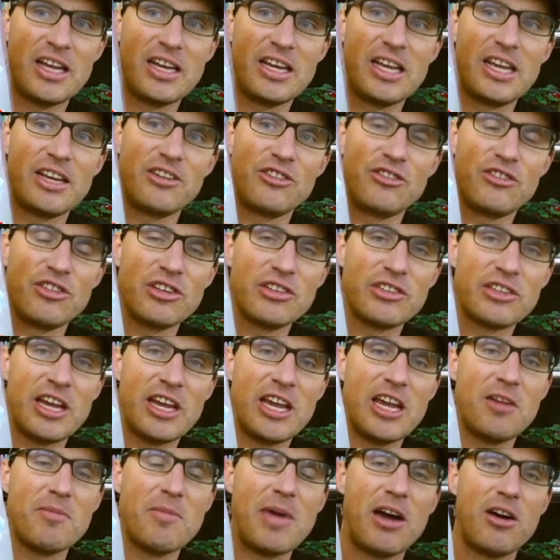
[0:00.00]
it just
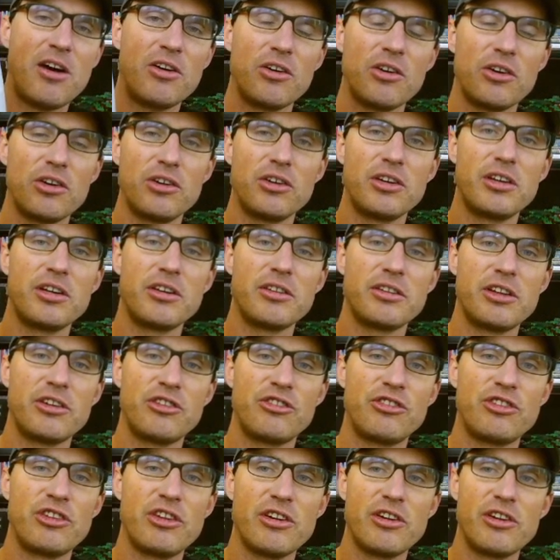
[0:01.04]
came out earlier
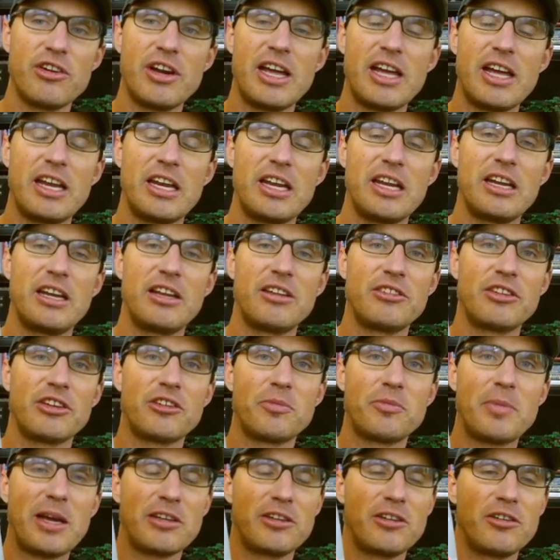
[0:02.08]
this year and it is
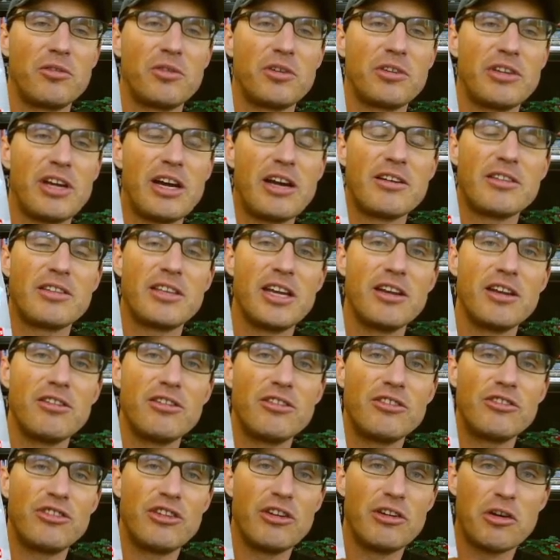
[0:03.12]
expected to retire at the end of
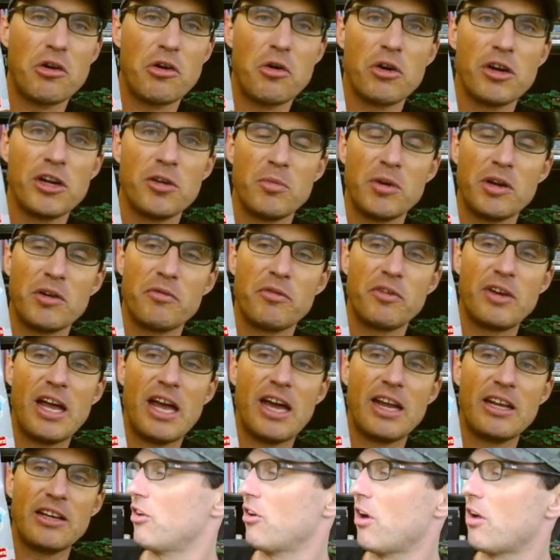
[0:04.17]
this year, according to Brick
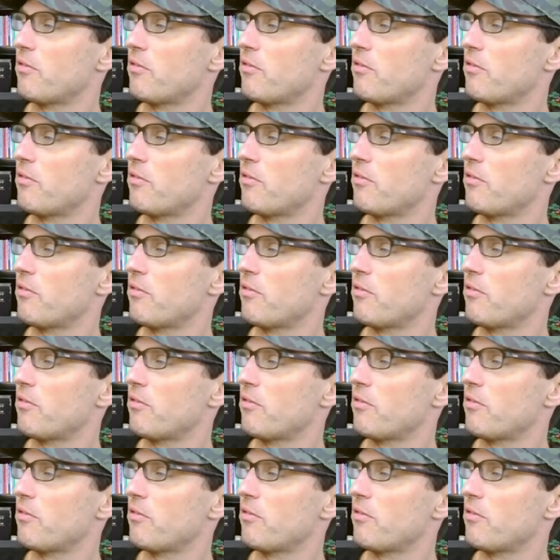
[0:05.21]
Fanatics.